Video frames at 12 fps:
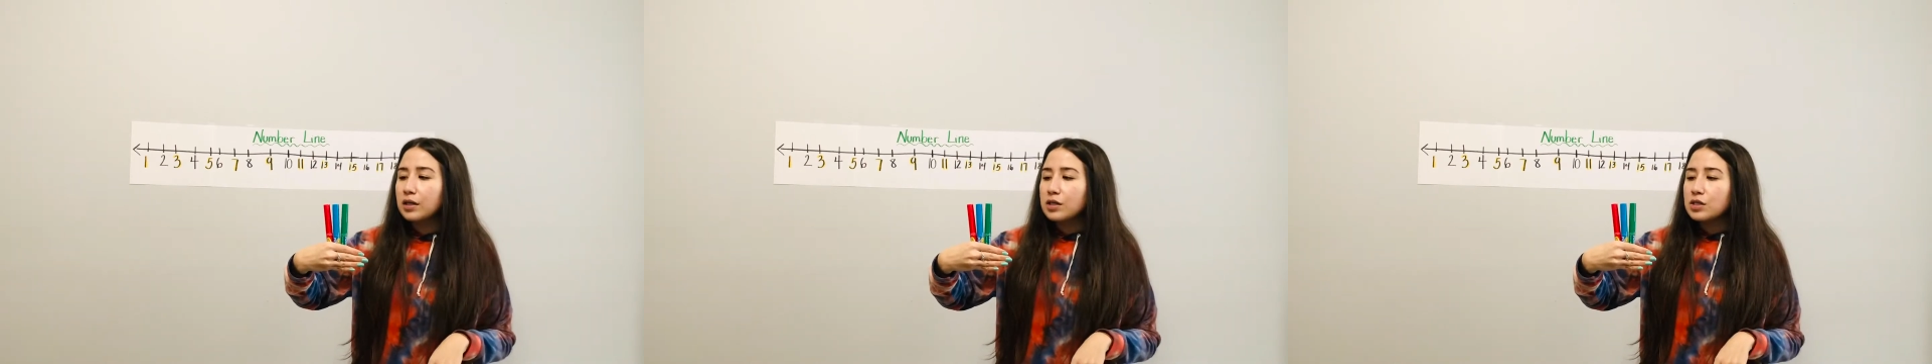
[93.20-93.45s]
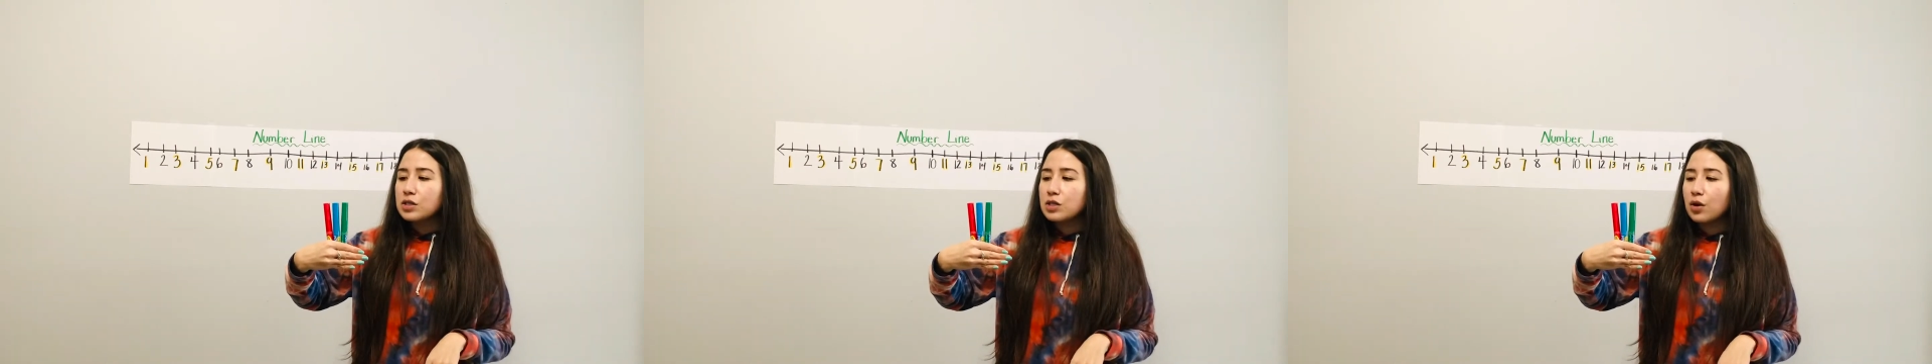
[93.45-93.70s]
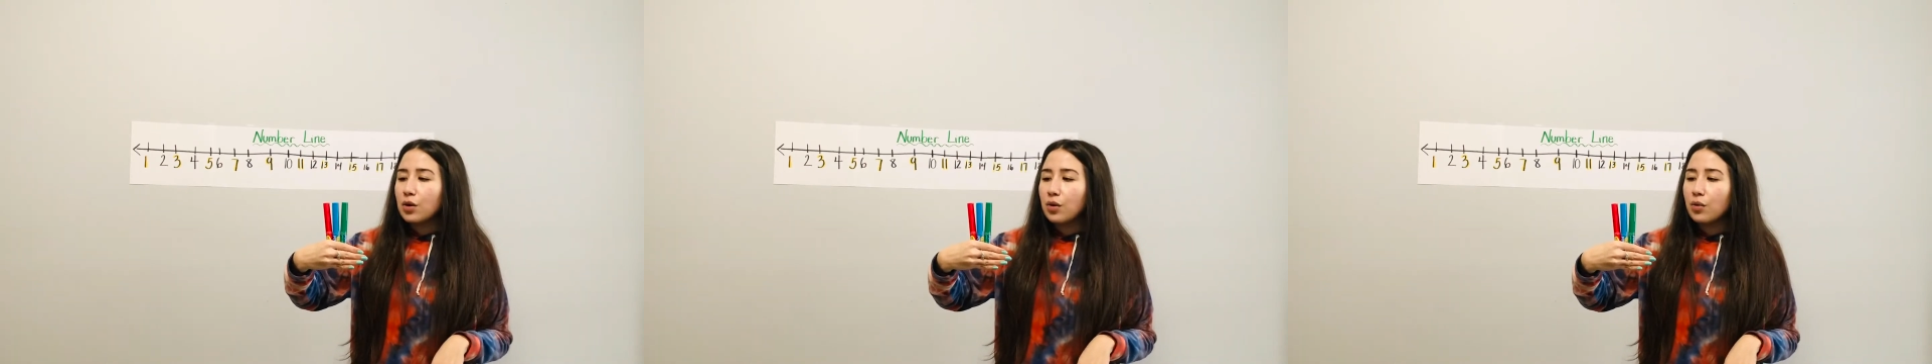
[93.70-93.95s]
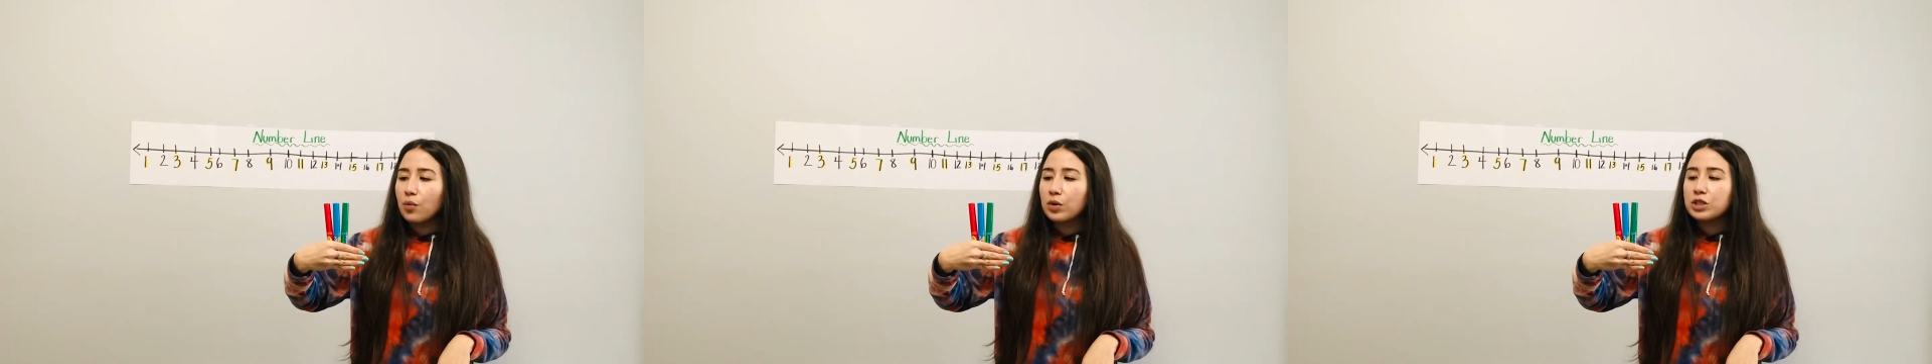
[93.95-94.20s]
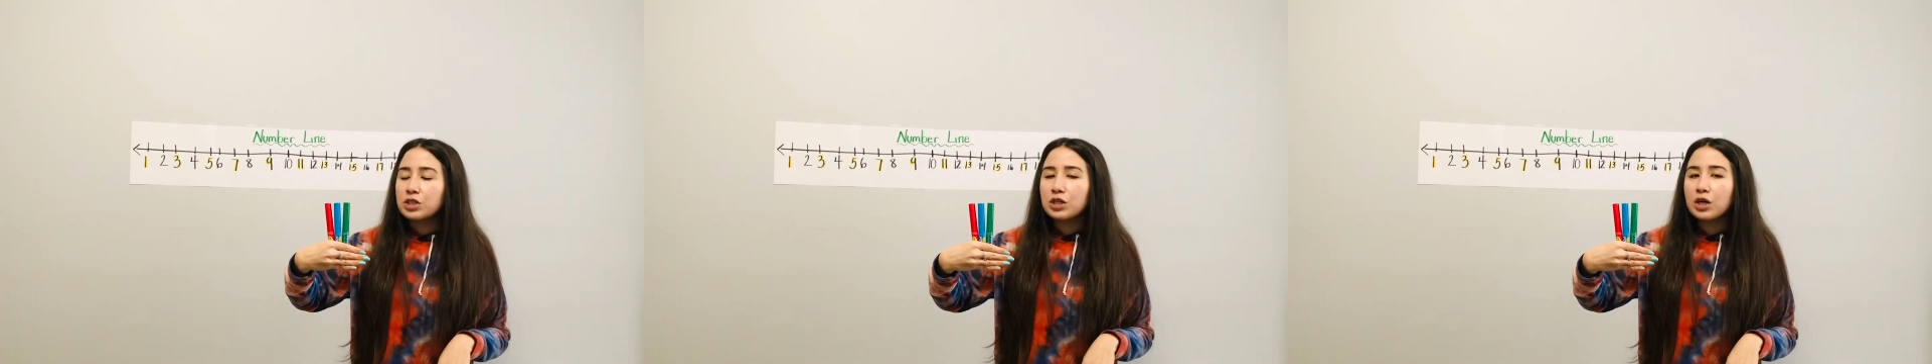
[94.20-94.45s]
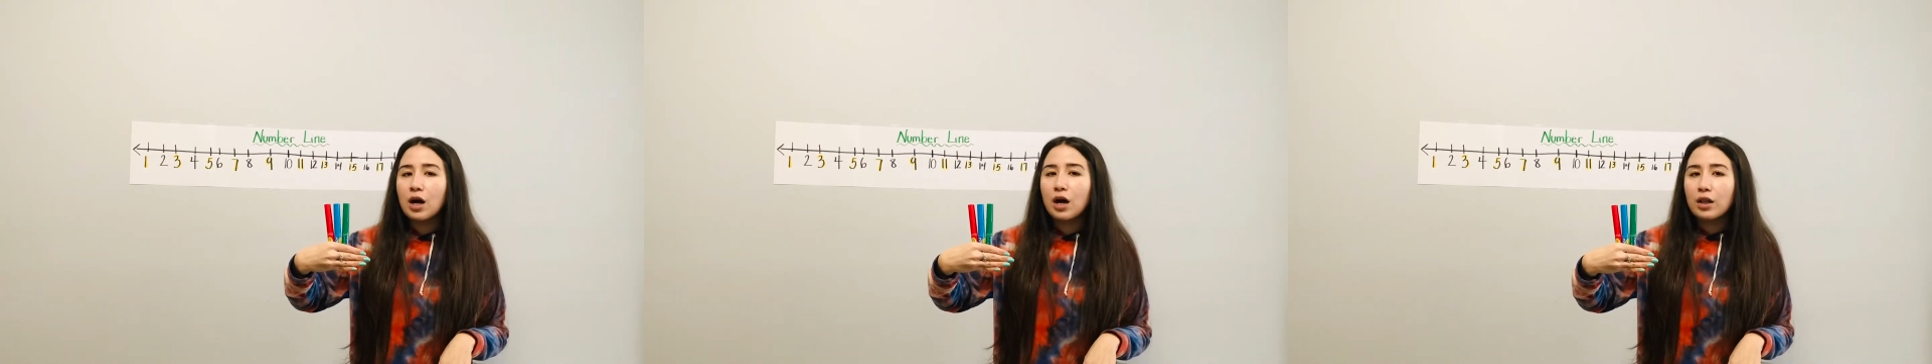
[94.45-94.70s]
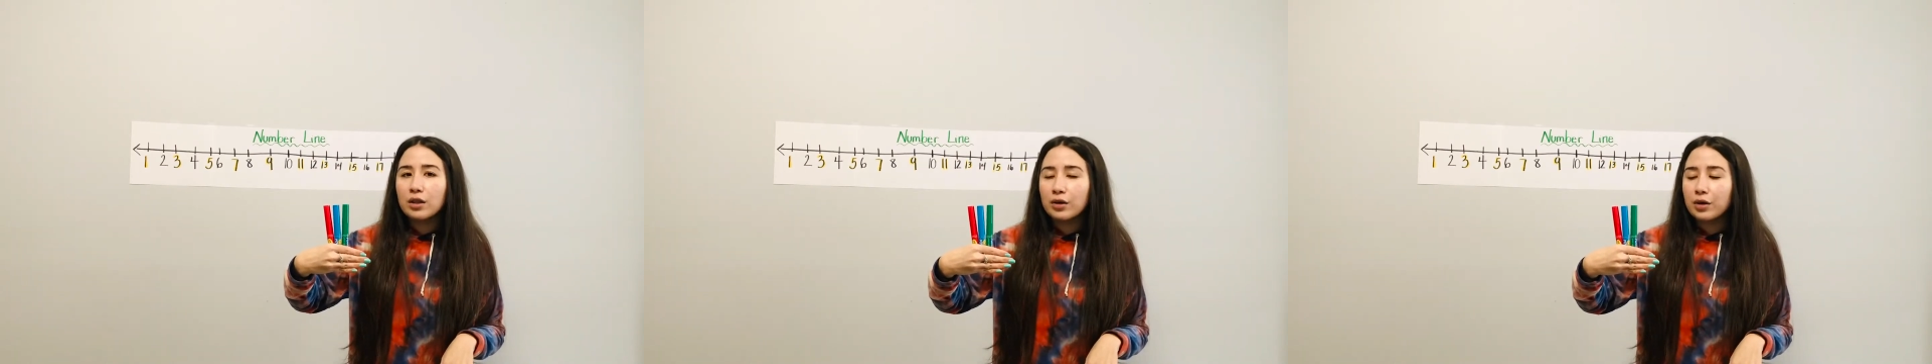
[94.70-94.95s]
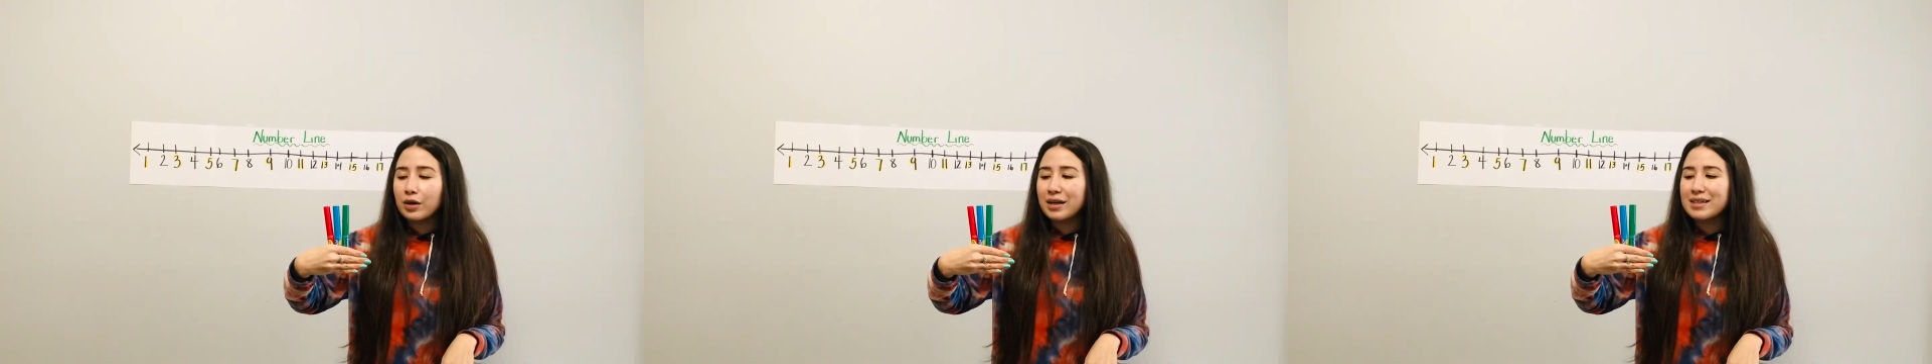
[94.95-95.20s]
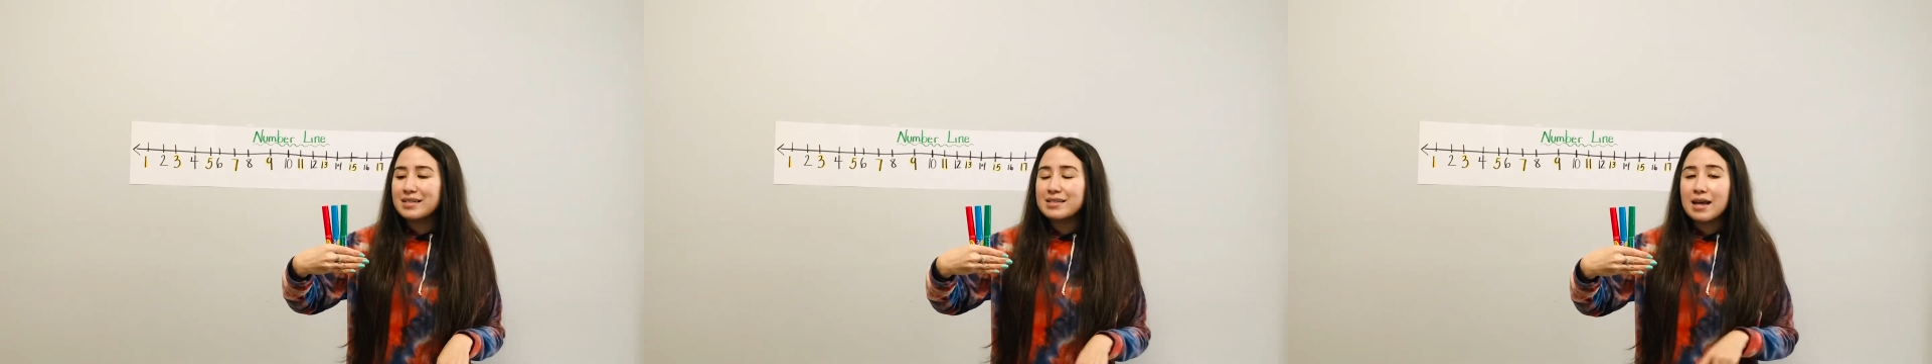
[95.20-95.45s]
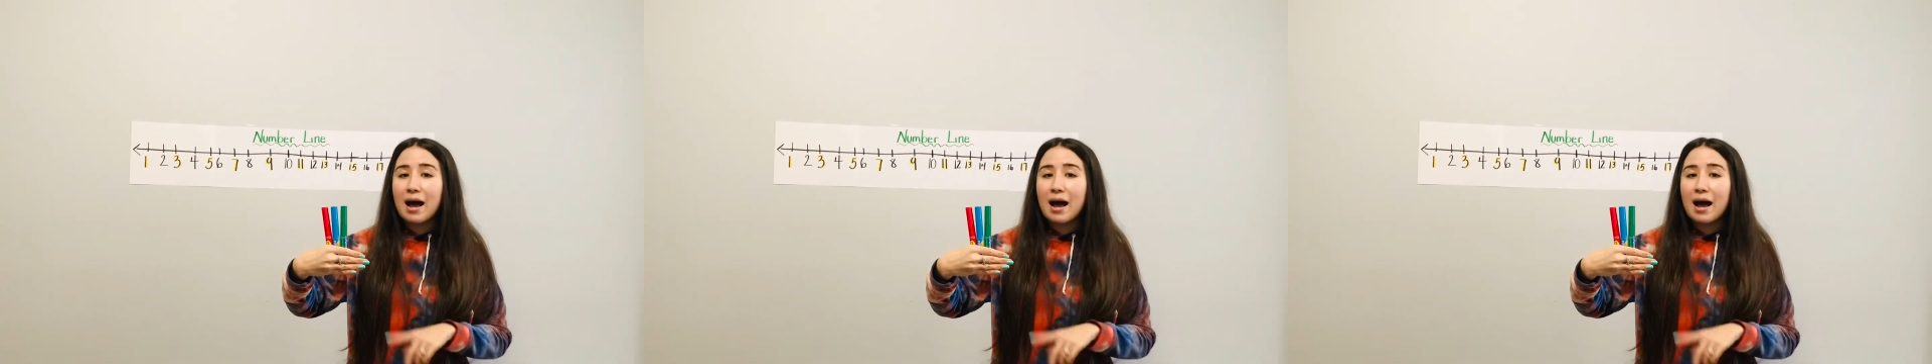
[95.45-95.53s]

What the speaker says: So which color is